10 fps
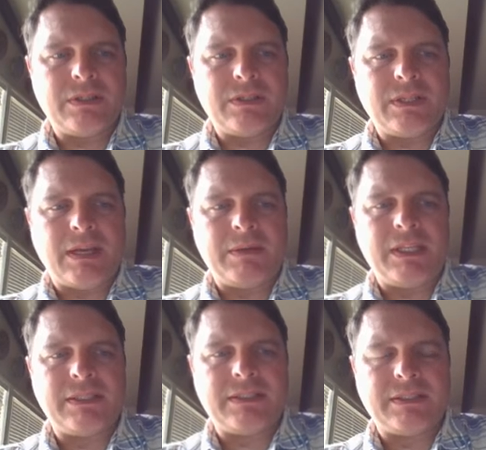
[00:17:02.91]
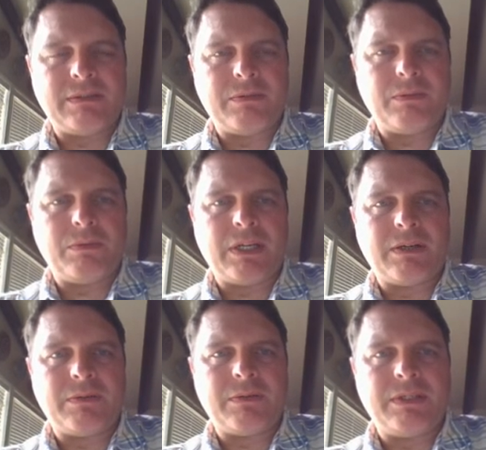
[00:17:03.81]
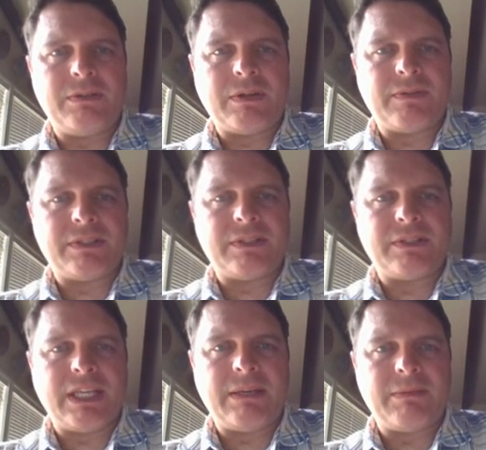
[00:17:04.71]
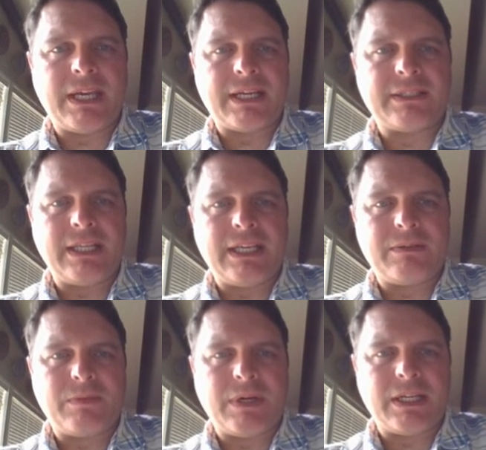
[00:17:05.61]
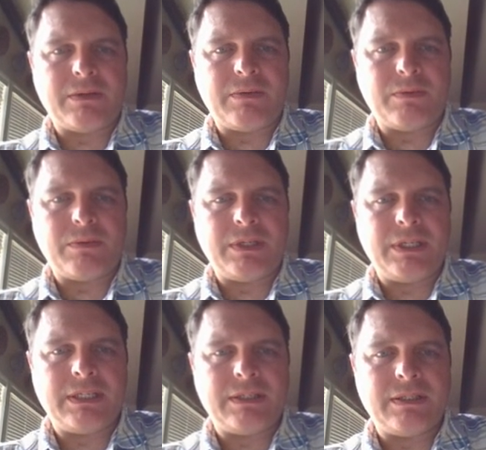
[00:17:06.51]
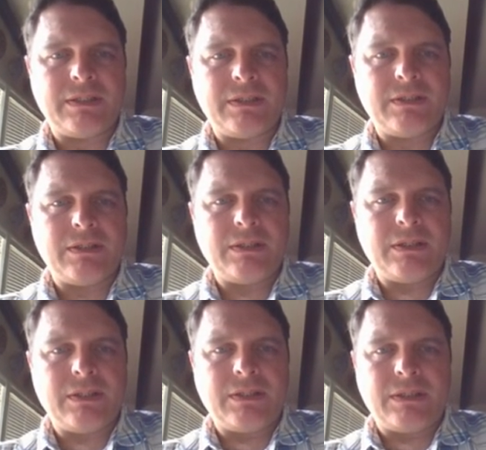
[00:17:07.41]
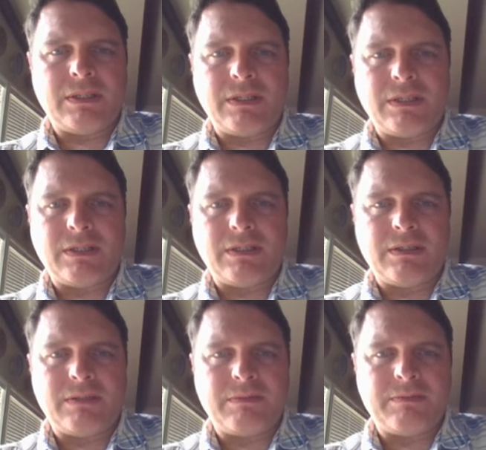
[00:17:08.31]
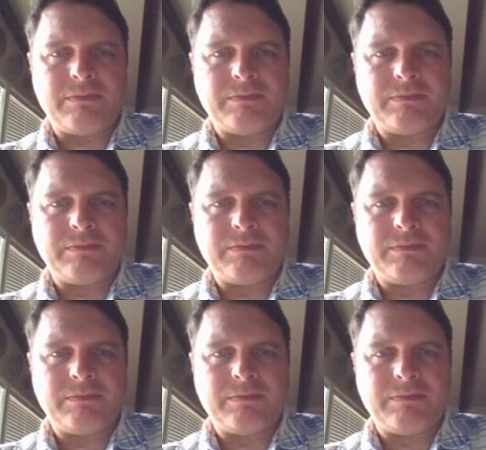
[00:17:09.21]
that means where would you have the same X and Y coordinate? And